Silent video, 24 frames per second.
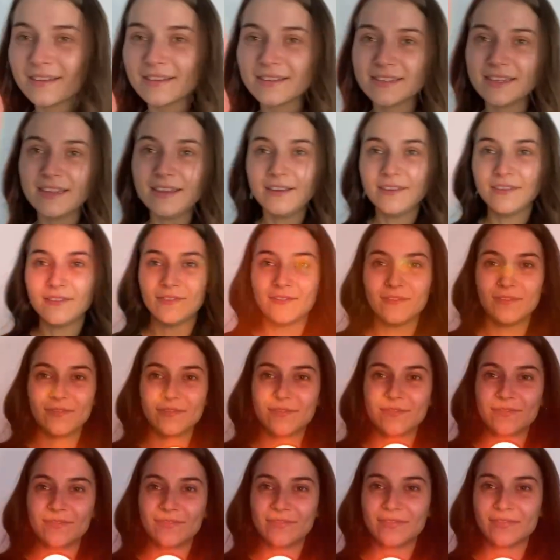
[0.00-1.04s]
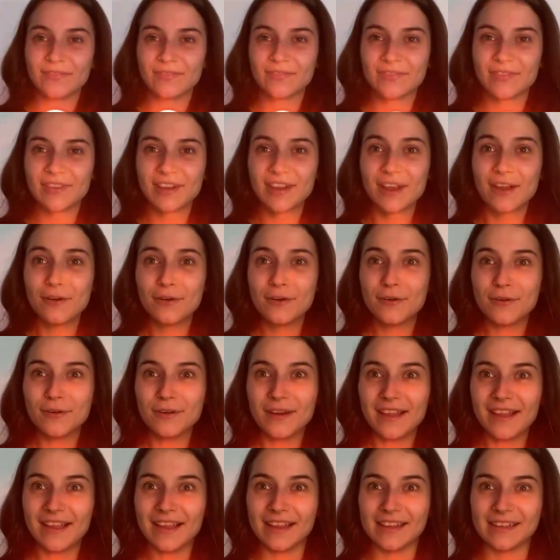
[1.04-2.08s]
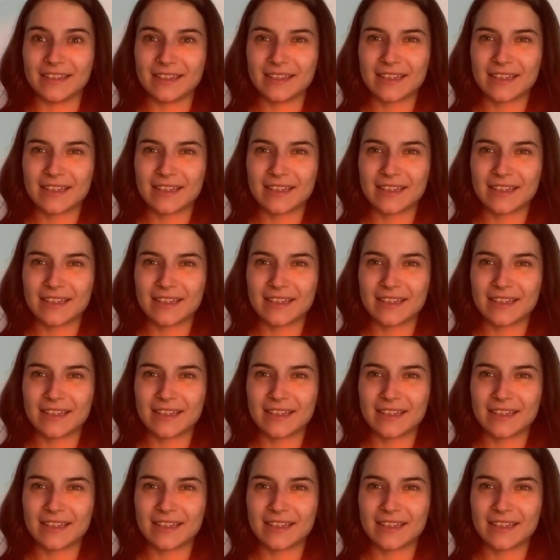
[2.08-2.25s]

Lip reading: See? Look how cool it is.